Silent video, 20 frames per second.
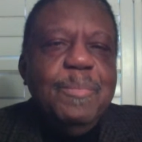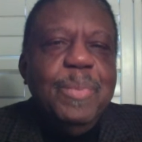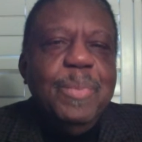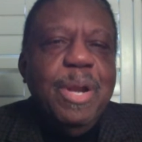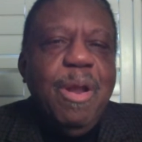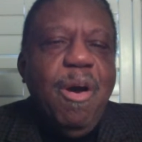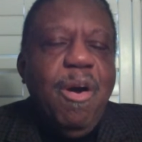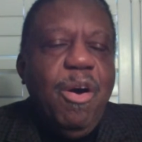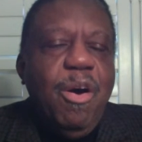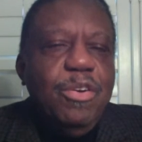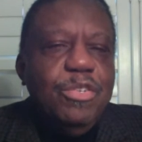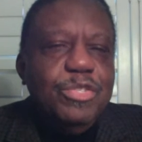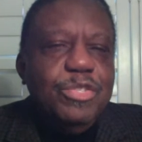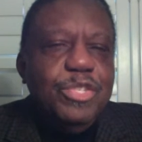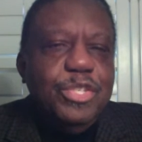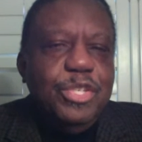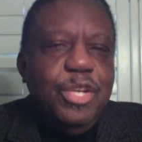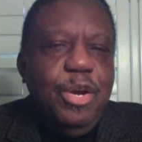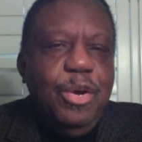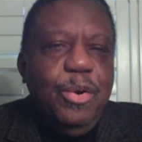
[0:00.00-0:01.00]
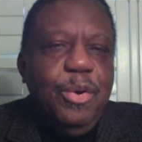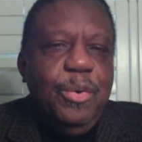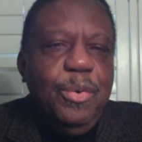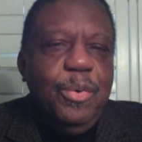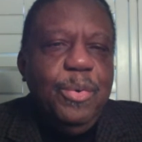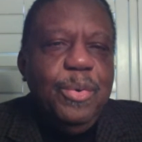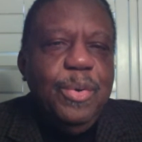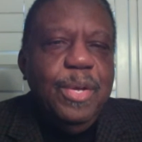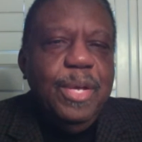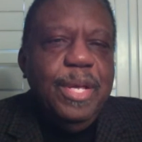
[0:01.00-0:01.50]
but
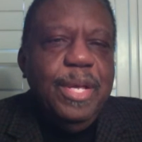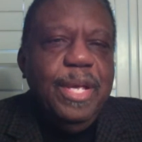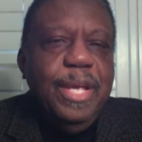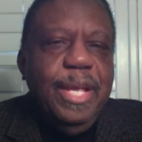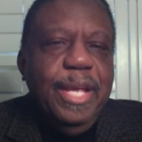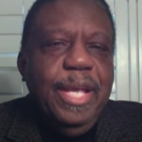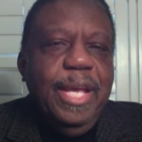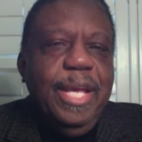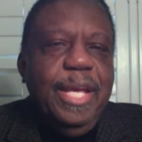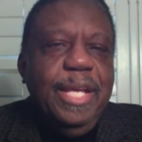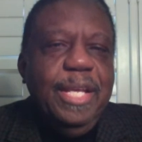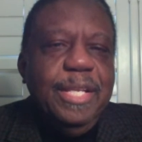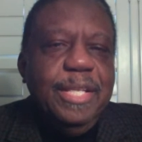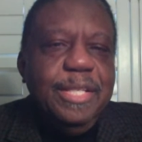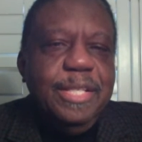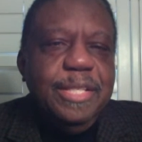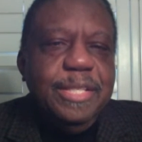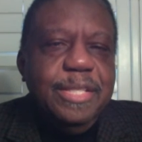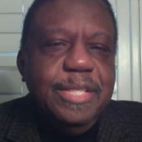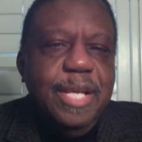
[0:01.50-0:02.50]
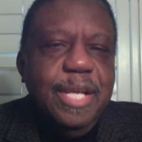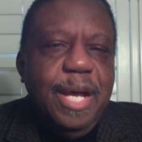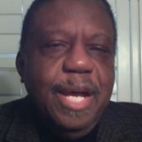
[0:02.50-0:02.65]
also in